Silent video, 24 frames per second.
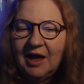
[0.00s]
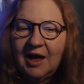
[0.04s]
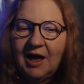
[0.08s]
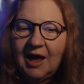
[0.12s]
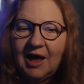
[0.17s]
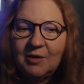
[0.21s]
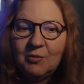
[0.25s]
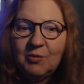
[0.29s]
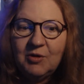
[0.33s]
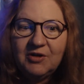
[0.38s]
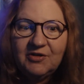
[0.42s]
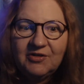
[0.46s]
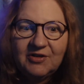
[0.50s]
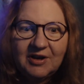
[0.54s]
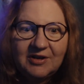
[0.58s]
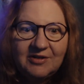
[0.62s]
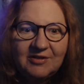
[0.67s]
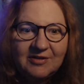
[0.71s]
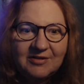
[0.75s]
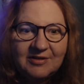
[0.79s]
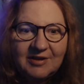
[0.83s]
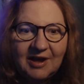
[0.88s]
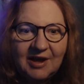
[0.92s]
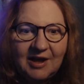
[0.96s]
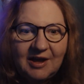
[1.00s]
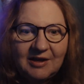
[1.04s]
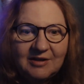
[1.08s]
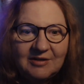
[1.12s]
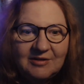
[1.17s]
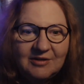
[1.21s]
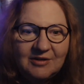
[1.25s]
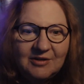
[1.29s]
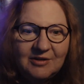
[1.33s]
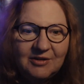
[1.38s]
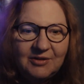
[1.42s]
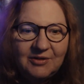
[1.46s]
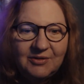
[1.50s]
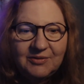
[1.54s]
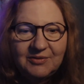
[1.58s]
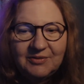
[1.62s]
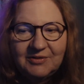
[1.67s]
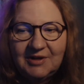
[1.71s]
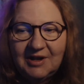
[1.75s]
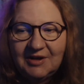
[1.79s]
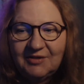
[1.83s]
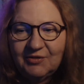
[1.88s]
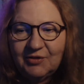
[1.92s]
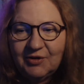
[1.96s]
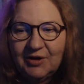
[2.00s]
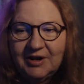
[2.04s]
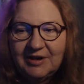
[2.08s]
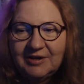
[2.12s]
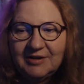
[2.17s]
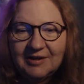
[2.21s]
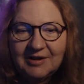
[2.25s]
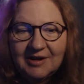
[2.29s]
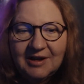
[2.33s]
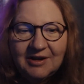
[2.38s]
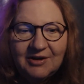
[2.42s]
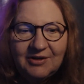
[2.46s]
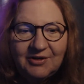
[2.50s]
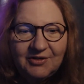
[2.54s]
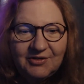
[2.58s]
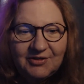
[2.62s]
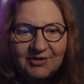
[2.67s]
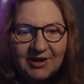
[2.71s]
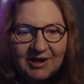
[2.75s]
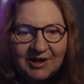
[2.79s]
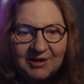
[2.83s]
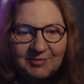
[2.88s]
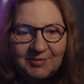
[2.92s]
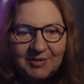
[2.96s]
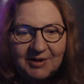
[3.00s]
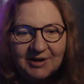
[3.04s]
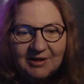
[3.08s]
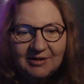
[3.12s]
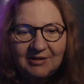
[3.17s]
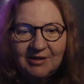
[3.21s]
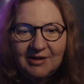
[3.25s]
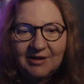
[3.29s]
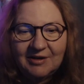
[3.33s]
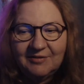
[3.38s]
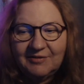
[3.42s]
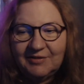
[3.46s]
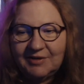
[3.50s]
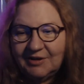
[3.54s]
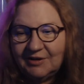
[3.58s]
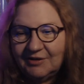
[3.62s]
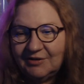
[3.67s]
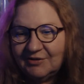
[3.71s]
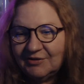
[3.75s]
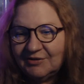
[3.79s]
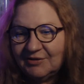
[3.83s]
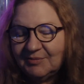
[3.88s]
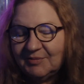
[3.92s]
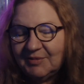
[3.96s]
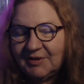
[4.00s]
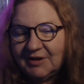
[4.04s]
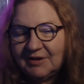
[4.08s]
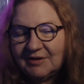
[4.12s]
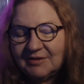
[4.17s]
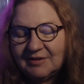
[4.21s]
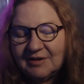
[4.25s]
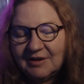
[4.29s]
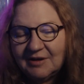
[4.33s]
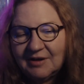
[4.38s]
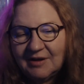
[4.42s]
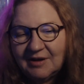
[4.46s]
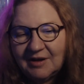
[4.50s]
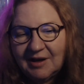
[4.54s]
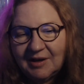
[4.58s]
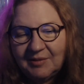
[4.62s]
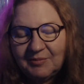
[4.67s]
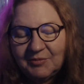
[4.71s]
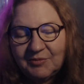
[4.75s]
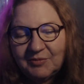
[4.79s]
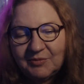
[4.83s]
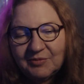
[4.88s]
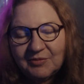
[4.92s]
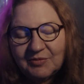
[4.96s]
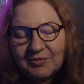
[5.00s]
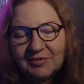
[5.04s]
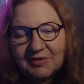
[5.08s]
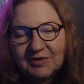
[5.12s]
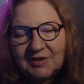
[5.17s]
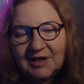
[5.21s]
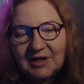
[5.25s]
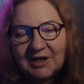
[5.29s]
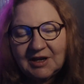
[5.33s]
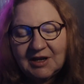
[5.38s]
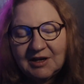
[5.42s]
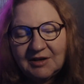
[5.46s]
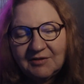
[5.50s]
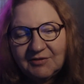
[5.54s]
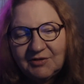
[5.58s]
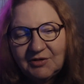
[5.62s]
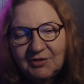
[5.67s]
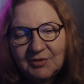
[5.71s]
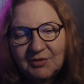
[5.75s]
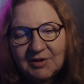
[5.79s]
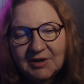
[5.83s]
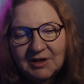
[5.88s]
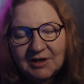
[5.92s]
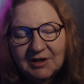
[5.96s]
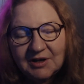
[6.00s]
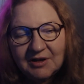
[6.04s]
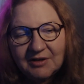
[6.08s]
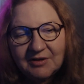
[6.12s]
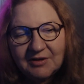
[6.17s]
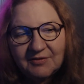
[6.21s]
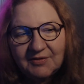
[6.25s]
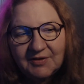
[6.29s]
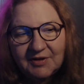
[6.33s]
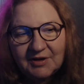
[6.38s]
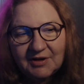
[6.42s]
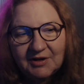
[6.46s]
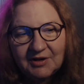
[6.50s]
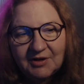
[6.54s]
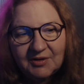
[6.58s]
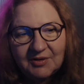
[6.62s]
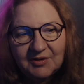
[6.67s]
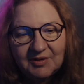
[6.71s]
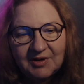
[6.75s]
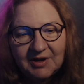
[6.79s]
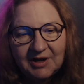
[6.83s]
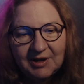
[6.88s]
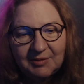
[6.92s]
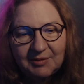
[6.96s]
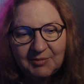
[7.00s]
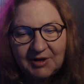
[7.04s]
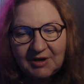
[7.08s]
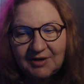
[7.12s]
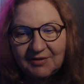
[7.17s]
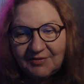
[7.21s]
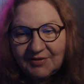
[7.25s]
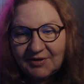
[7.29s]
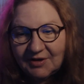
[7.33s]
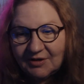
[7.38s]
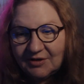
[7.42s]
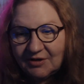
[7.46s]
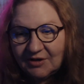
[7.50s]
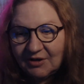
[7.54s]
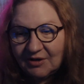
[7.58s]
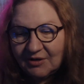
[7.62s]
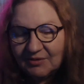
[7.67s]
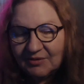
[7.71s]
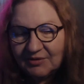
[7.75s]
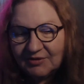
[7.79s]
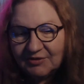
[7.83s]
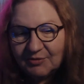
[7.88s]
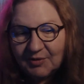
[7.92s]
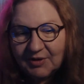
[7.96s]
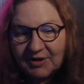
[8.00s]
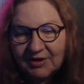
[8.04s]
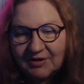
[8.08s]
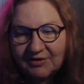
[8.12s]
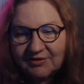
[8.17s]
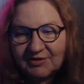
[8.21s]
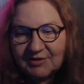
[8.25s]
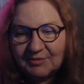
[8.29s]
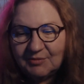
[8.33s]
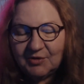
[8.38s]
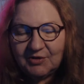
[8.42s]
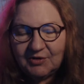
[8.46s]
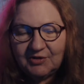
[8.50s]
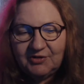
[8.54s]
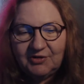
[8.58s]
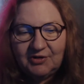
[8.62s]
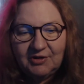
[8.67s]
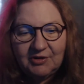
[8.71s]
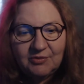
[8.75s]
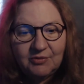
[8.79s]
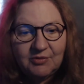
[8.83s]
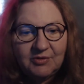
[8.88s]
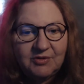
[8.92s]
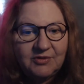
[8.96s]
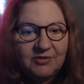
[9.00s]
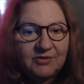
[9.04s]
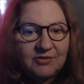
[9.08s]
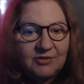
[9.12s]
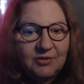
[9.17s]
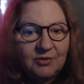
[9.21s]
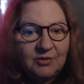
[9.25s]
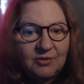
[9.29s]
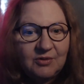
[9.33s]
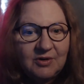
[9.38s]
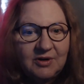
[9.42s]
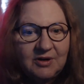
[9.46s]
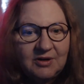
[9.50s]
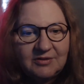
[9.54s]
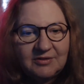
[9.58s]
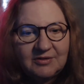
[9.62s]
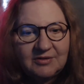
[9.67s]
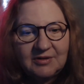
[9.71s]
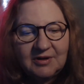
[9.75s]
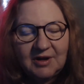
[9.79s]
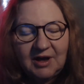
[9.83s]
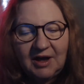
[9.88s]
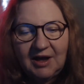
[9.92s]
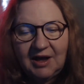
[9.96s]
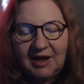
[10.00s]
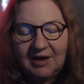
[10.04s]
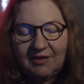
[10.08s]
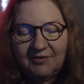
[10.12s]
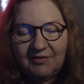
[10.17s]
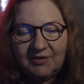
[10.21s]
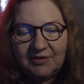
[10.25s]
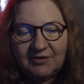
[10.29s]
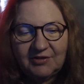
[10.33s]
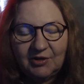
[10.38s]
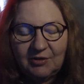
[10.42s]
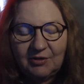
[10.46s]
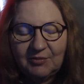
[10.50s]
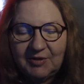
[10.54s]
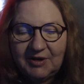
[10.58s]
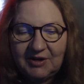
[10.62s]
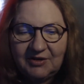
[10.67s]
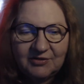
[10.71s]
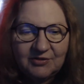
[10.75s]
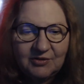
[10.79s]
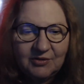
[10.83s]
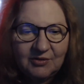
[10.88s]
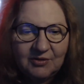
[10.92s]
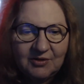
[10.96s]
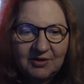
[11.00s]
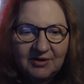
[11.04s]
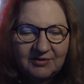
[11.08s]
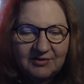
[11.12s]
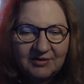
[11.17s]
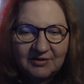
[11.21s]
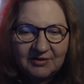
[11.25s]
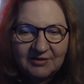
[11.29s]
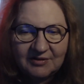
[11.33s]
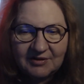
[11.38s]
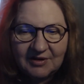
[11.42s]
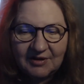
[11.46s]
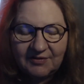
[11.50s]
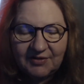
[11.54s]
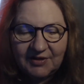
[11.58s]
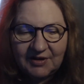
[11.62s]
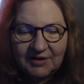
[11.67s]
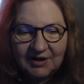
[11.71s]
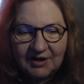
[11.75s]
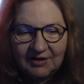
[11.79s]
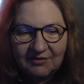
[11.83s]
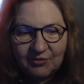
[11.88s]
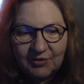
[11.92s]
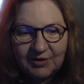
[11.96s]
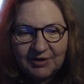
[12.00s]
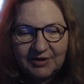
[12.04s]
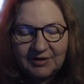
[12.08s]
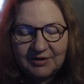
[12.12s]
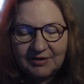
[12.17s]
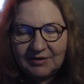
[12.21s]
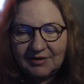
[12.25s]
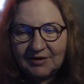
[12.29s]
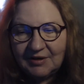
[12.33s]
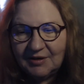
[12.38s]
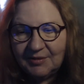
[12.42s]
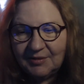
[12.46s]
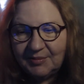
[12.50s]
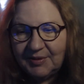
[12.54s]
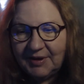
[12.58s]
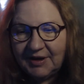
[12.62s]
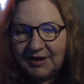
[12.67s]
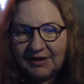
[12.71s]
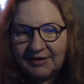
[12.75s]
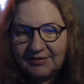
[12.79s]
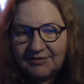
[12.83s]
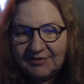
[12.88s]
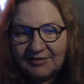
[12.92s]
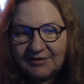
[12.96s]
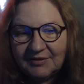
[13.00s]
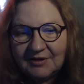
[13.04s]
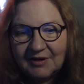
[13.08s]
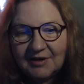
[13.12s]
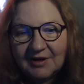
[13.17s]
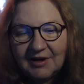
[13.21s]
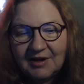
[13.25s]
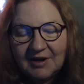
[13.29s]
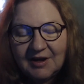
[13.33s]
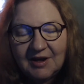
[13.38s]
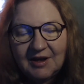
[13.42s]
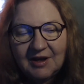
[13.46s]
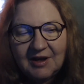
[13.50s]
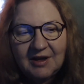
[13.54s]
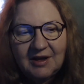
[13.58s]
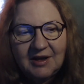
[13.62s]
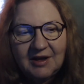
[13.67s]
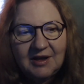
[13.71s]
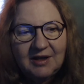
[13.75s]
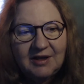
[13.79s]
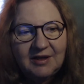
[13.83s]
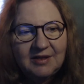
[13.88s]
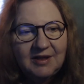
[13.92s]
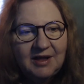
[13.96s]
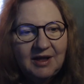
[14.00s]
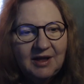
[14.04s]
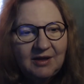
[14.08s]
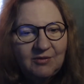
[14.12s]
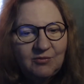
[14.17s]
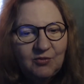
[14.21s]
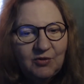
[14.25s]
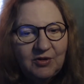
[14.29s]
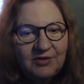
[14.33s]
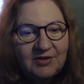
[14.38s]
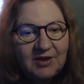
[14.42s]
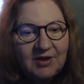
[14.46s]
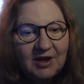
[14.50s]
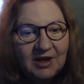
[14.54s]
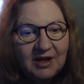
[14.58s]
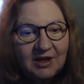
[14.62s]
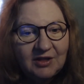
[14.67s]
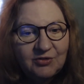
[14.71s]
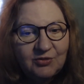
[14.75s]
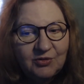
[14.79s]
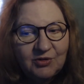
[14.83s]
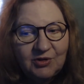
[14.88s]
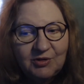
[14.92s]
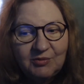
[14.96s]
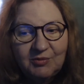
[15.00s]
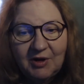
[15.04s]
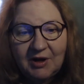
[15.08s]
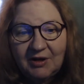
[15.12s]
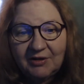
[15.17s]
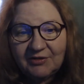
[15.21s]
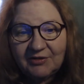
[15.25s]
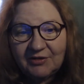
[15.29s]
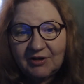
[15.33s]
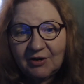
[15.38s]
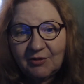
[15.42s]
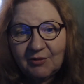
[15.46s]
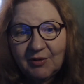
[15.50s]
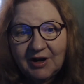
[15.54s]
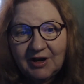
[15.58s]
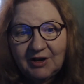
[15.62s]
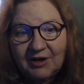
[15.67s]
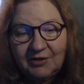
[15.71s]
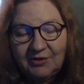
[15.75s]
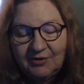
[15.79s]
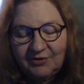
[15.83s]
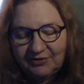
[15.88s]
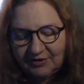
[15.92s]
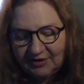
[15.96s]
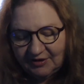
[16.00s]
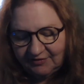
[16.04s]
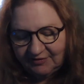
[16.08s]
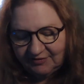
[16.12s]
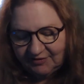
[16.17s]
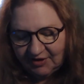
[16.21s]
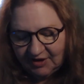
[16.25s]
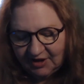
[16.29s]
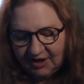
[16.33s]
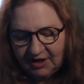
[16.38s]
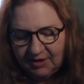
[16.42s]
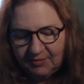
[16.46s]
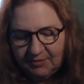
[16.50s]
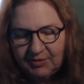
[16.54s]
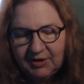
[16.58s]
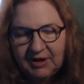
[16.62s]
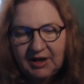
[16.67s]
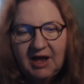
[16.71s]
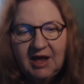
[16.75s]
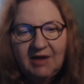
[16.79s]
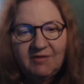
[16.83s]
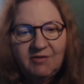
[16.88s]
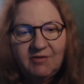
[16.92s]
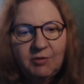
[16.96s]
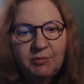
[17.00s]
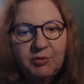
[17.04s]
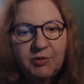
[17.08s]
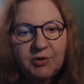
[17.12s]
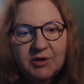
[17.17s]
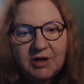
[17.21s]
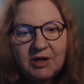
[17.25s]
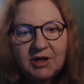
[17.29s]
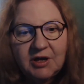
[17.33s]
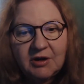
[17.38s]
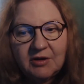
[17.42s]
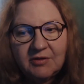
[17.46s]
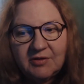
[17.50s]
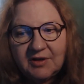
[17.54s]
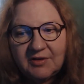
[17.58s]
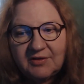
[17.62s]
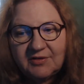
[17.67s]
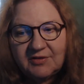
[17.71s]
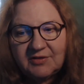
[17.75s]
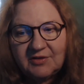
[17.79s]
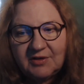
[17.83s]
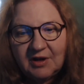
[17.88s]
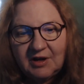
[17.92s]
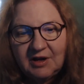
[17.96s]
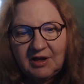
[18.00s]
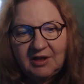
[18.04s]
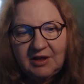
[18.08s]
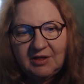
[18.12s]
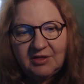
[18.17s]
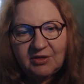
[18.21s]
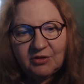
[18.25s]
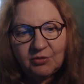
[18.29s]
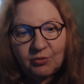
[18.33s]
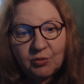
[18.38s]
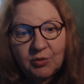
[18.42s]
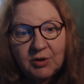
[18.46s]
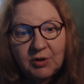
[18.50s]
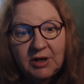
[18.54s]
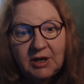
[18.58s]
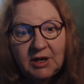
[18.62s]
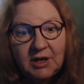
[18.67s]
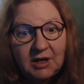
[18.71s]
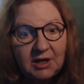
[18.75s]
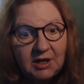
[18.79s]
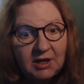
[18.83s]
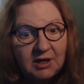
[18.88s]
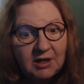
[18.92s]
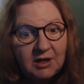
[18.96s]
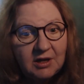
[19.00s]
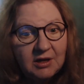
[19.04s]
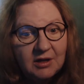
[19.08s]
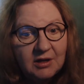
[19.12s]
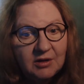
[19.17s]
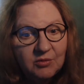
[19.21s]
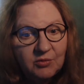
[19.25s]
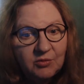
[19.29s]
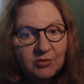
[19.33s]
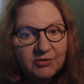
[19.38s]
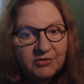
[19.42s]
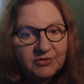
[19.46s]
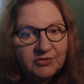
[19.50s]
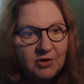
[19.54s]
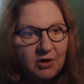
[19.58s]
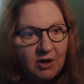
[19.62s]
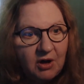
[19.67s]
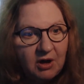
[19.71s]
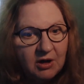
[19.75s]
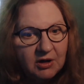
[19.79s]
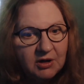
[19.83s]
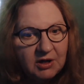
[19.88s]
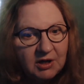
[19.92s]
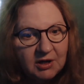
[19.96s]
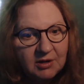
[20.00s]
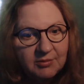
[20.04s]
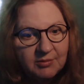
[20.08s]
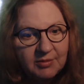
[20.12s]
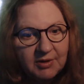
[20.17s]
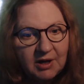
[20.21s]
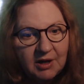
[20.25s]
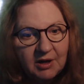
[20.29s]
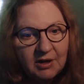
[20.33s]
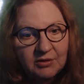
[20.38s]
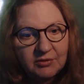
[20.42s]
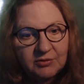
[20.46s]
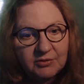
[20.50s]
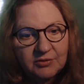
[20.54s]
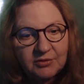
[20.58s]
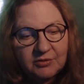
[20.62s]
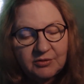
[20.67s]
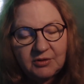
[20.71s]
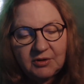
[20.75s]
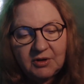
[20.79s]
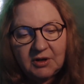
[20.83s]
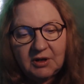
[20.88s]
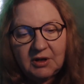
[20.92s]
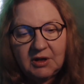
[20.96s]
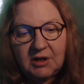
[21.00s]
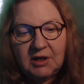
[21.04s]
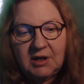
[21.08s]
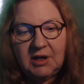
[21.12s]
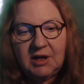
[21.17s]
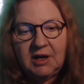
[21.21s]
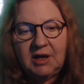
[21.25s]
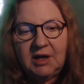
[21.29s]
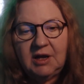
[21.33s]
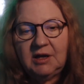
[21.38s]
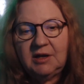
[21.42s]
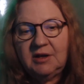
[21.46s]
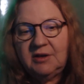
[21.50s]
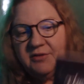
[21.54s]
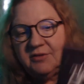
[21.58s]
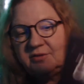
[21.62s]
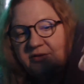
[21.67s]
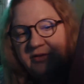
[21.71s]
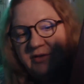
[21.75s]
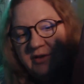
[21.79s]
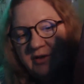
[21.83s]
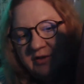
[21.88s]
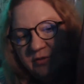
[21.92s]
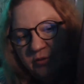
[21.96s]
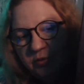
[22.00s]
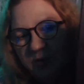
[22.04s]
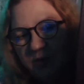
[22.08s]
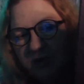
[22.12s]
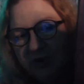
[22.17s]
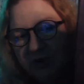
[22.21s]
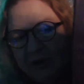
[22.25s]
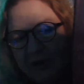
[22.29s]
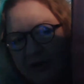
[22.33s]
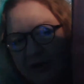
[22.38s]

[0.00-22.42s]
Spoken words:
I wish I just had, never-ending energy. I'd make a lot of videos, but I'm thinking of doing another video, ME video, as well as some more children's stories. I have so many stories and stuff that I've written in the past that once I get through them all, I'll start writing new stuff. But I have a book here that Sunny 3 was talking about, and it's this one.